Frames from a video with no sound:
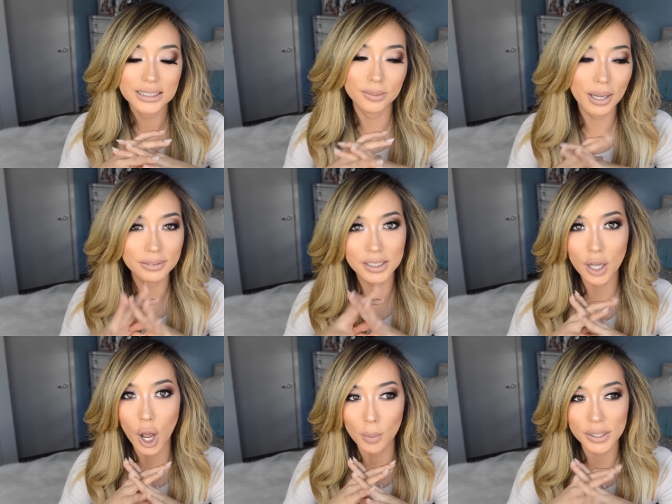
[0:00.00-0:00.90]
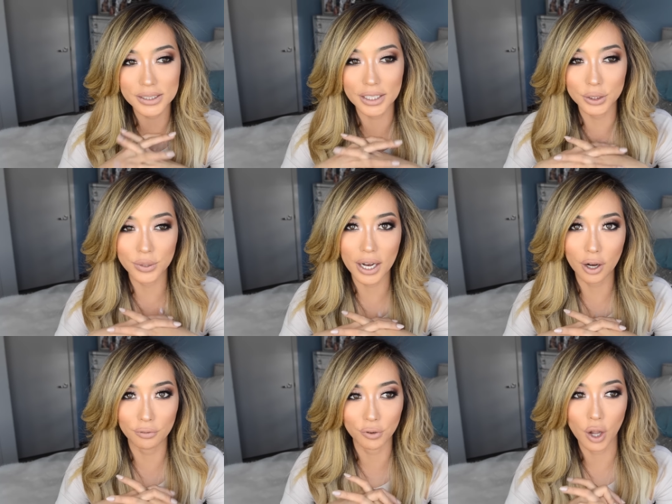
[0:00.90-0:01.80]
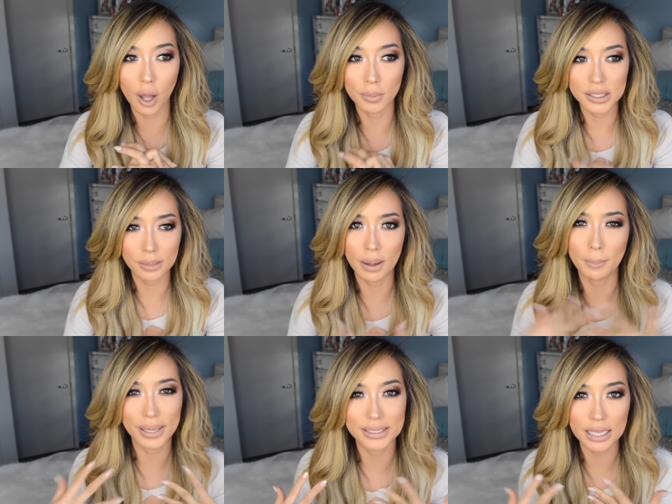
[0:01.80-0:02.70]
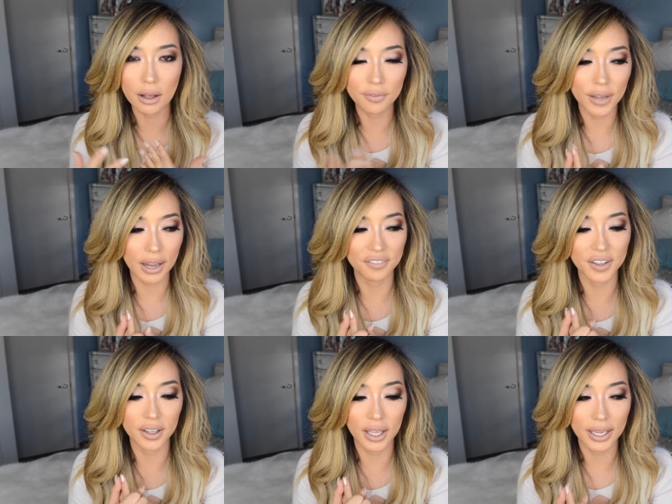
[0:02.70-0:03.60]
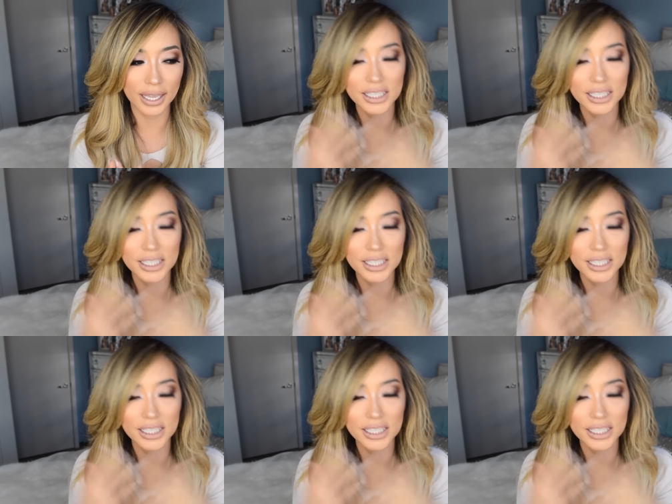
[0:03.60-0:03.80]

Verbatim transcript: Sometimes in the comments, I do get hurtful comments about myself and I feel like